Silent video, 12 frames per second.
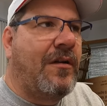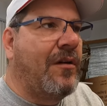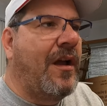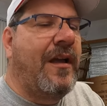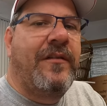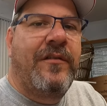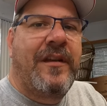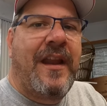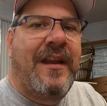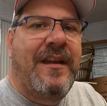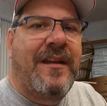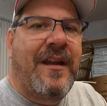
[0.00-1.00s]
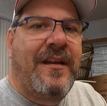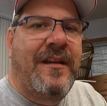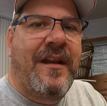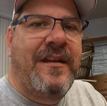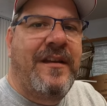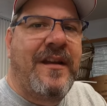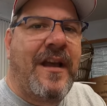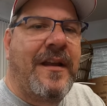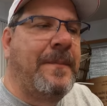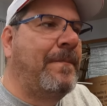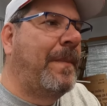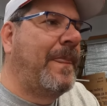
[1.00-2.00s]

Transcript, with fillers: or 189.99.